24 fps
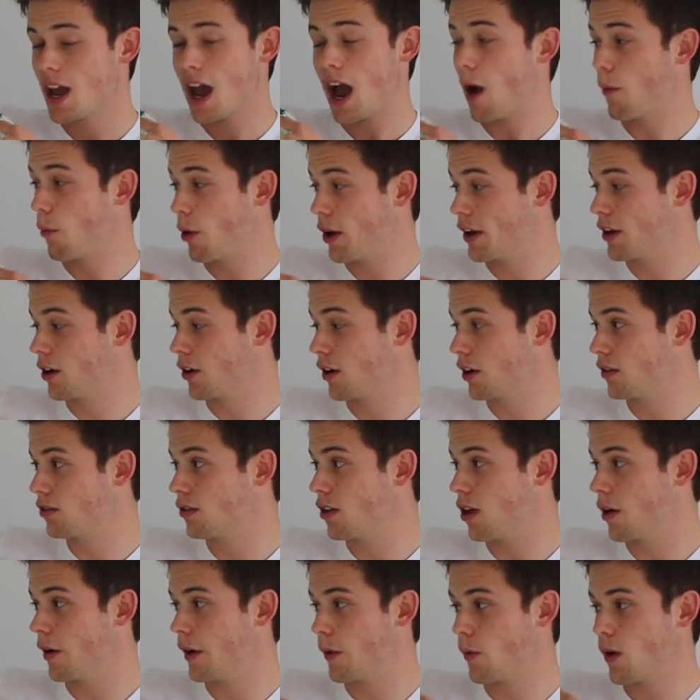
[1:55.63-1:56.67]
and we're gonna
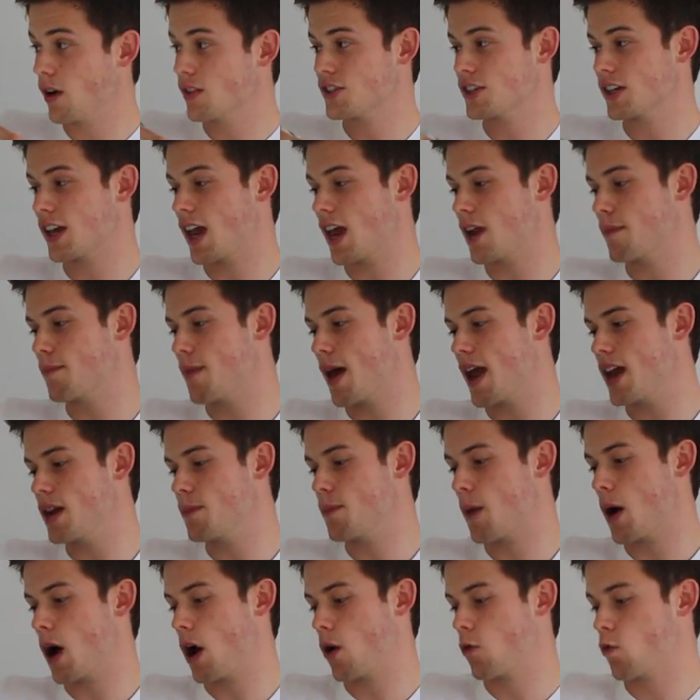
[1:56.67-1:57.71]
do it. Once again, made
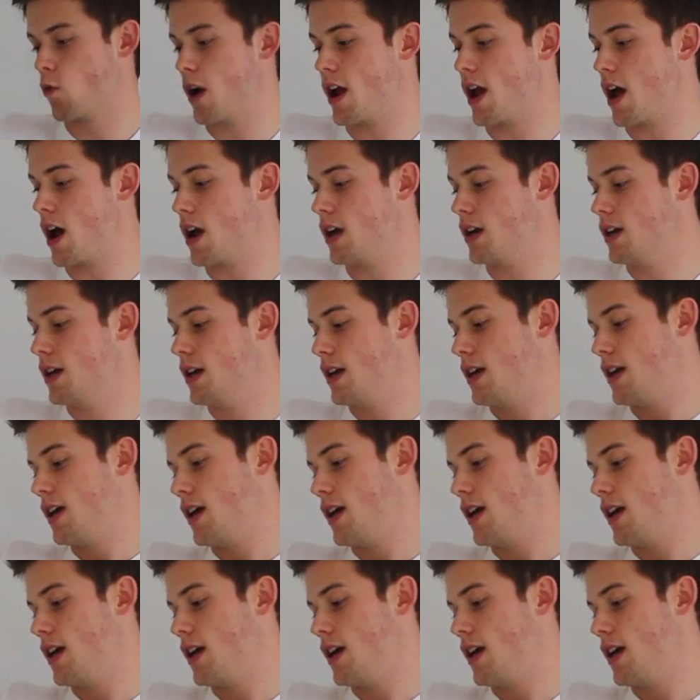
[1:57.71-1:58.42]
by Errea.